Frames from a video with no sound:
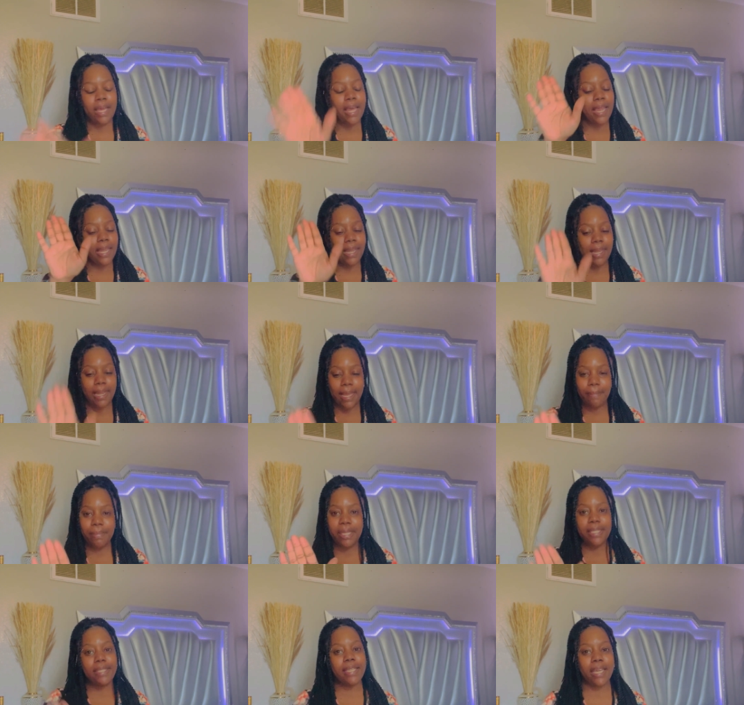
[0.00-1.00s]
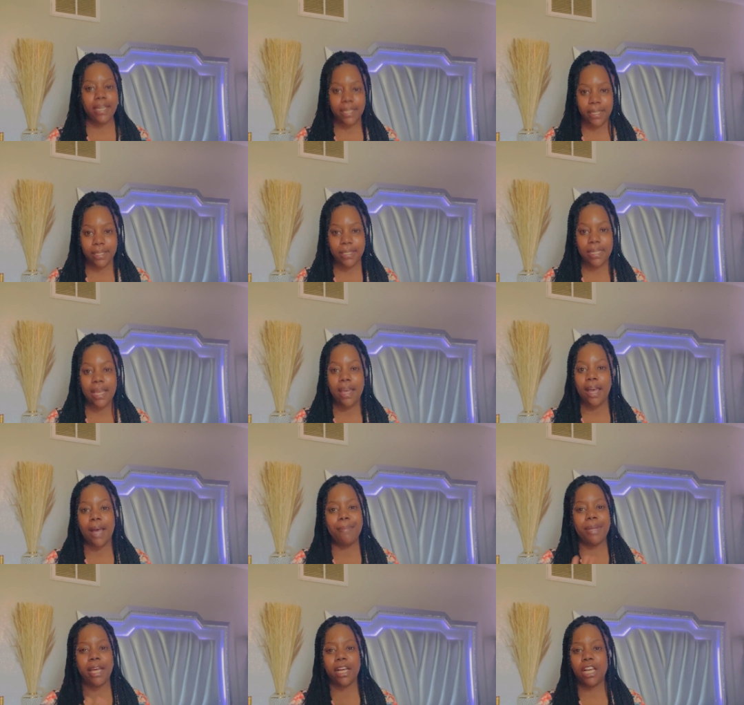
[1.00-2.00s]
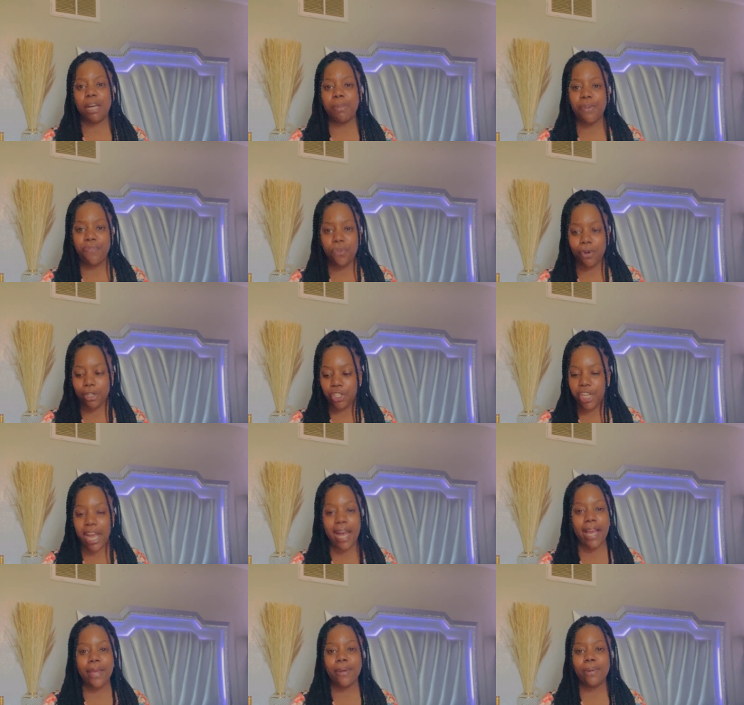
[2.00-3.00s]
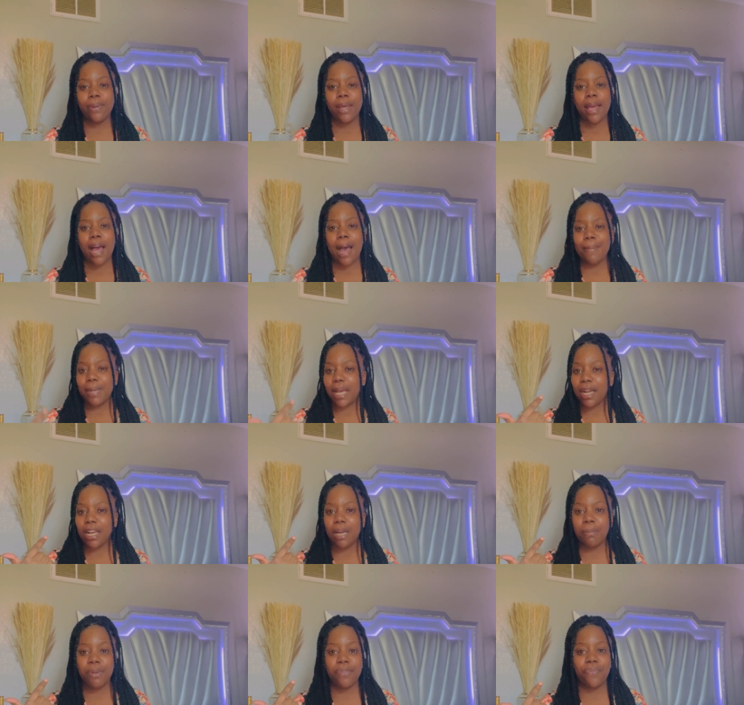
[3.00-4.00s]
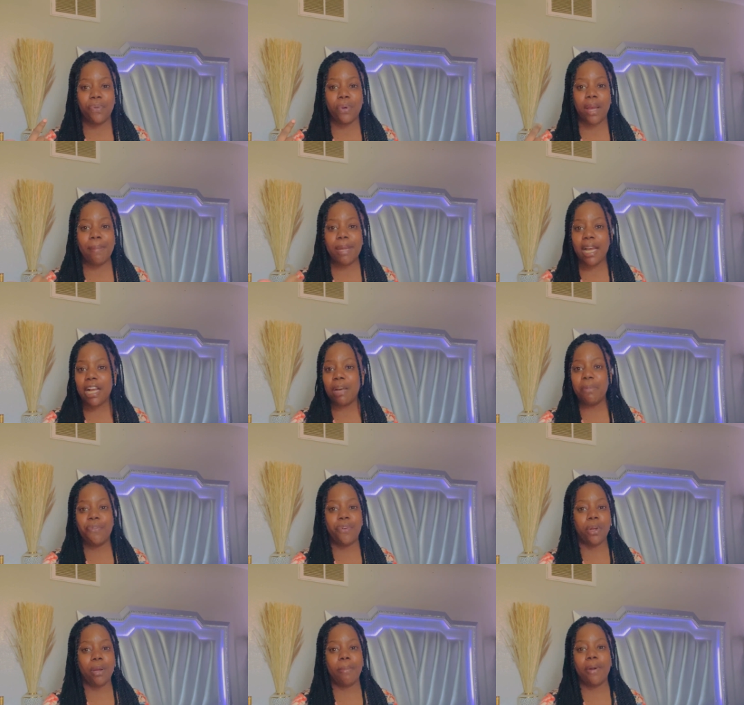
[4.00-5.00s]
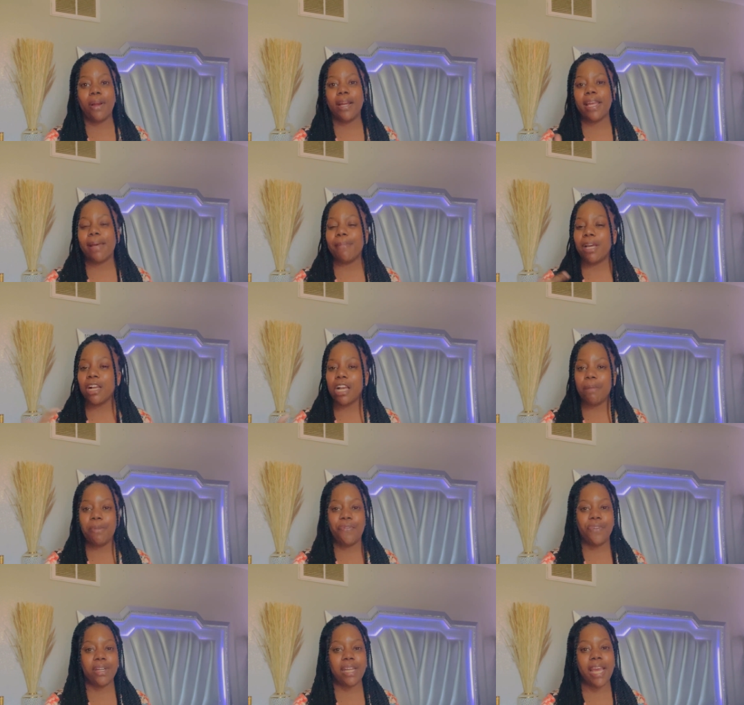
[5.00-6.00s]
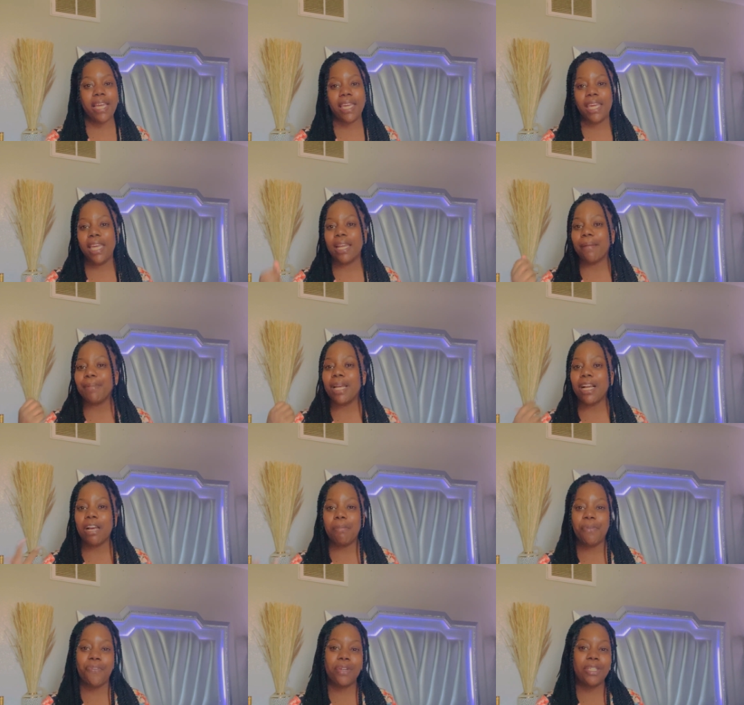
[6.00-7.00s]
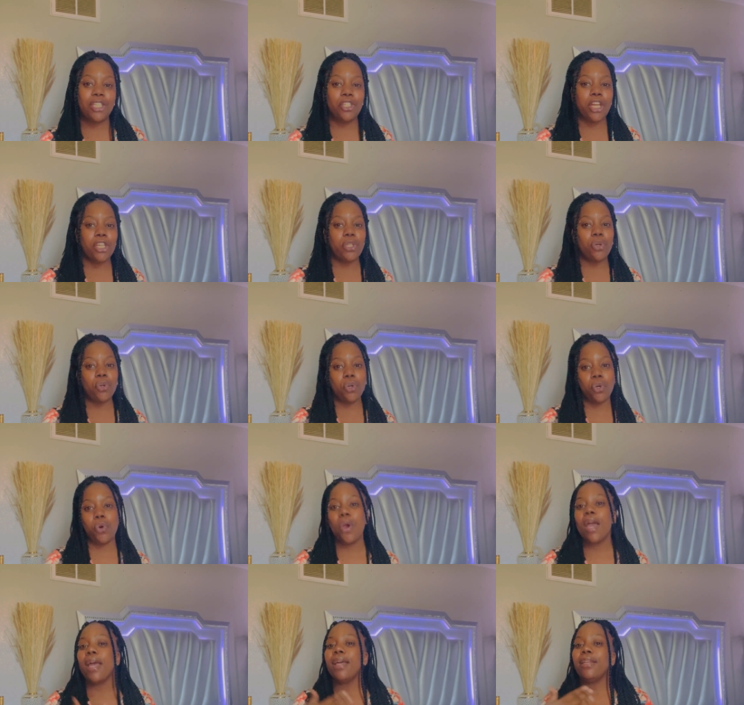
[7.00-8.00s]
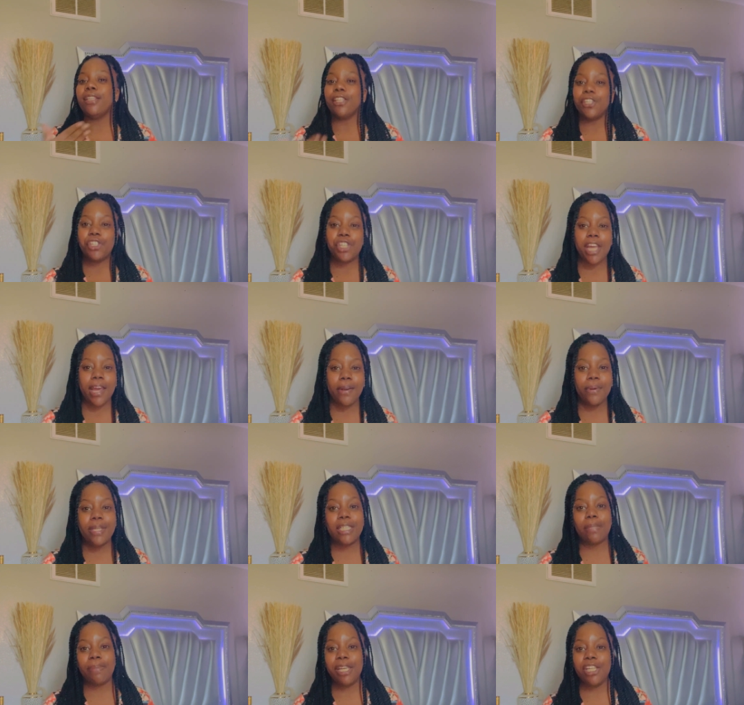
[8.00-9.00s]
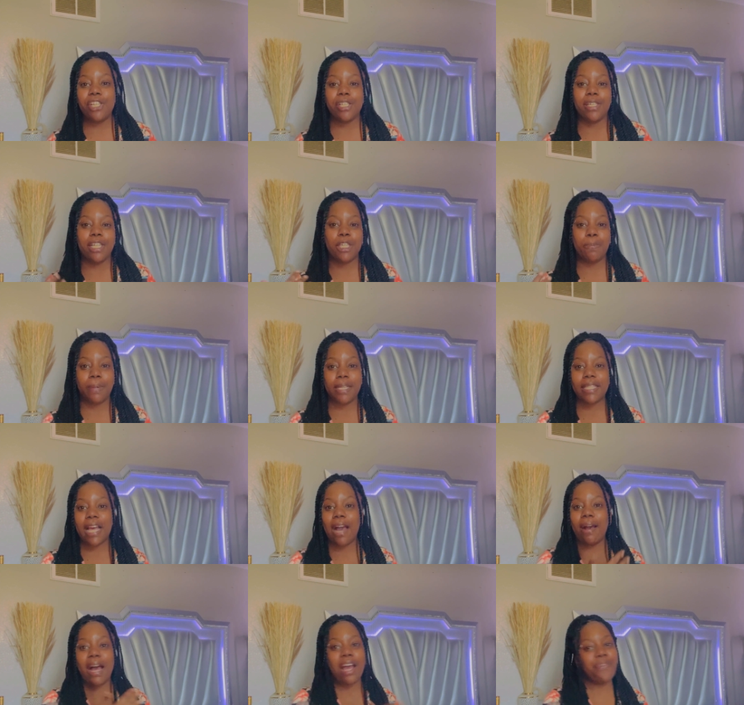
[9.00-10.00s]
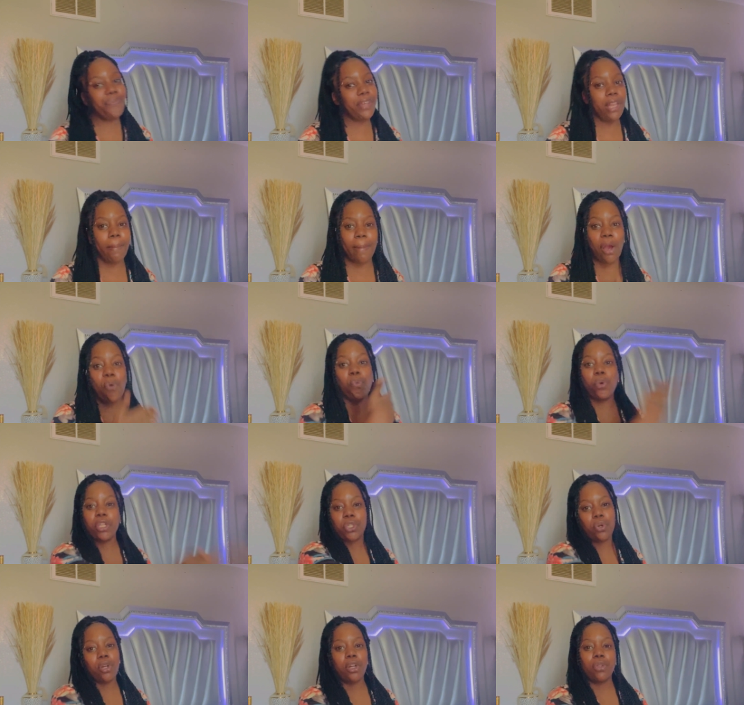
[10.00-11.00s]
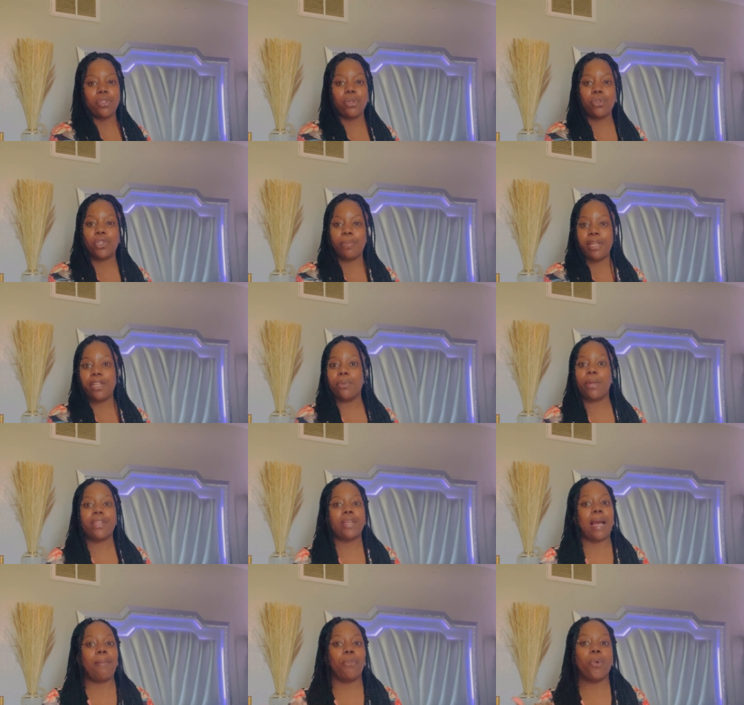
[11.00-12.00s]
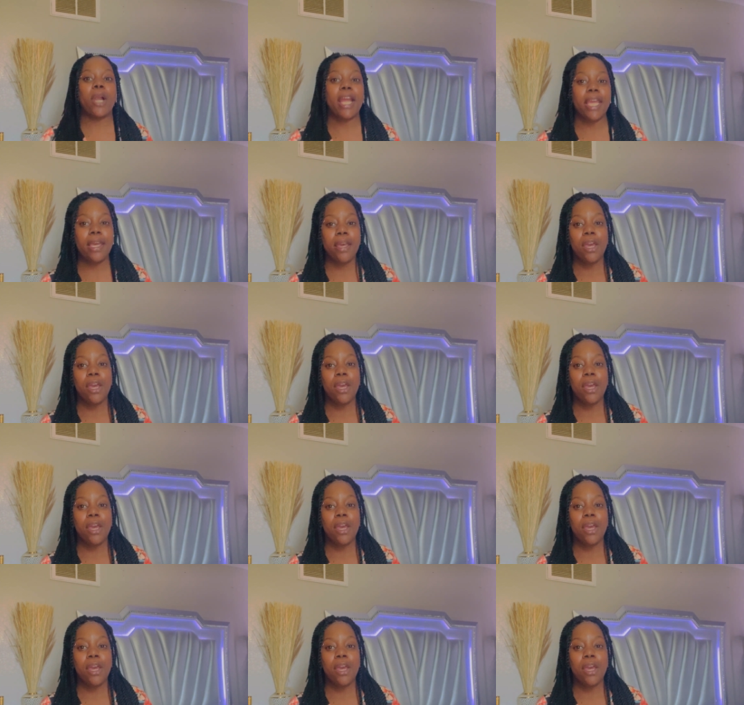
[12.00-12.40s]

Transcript: Let me say this. I'm not coming for a child. I'm not coming for I'm not coming for Carmari. I'm not coming for Nike, and I'm not coming for CJ. So cool. This channel is me just expressing how I feel about what's going on social media, whether I'm right